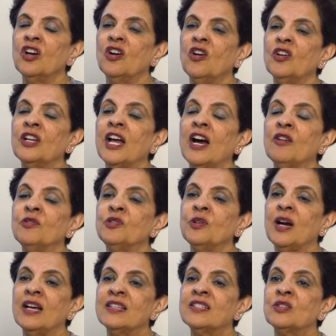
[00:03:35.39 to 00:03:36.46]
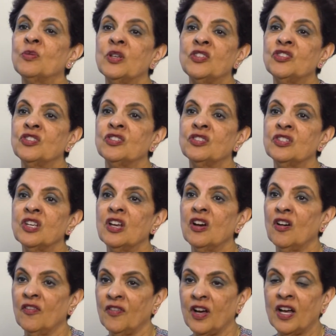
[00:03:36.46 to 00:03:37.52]
on how to ask questions
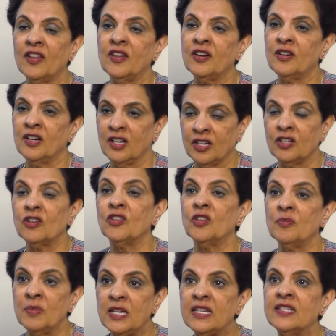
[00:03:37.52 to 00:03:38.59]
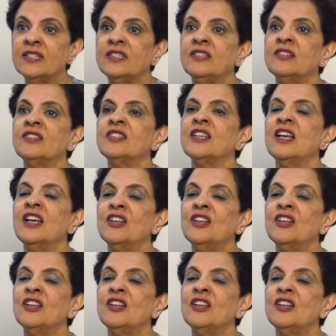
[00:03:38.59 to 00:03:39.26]
of other, the ministers.